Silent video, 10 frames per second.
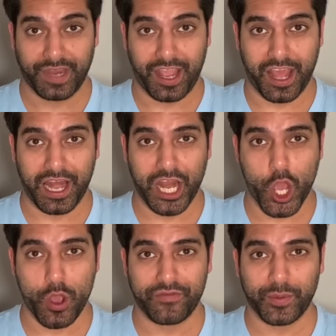
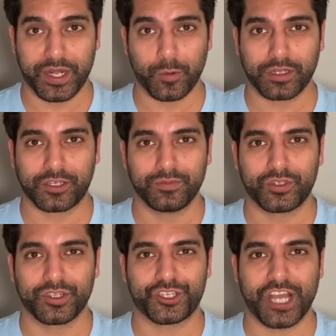Hello everybody, welcome
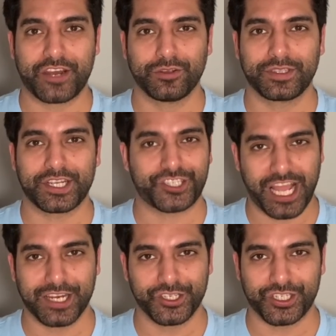to the channel that
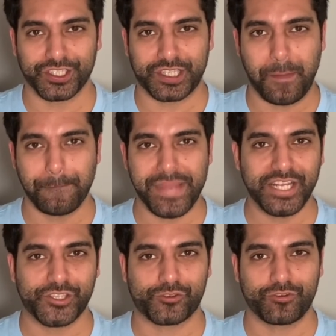challenges the
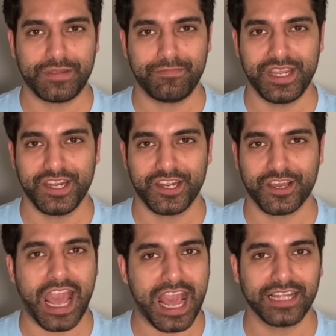mainstream
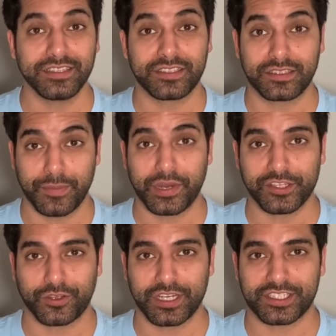media and the
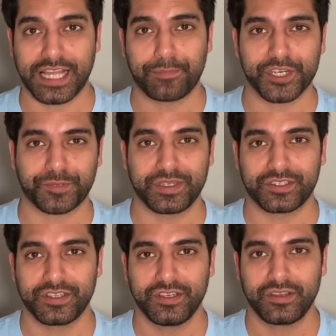political
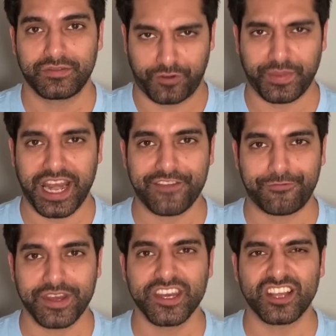establishment, from the
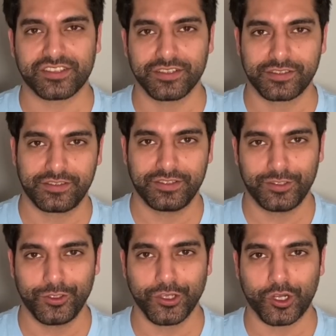left-wing nutters
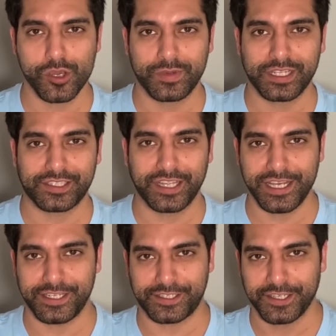to the globalist
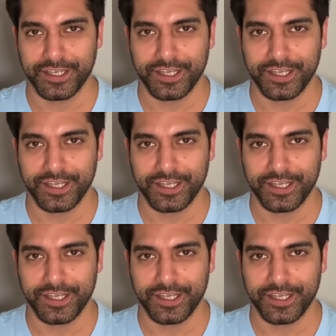elite.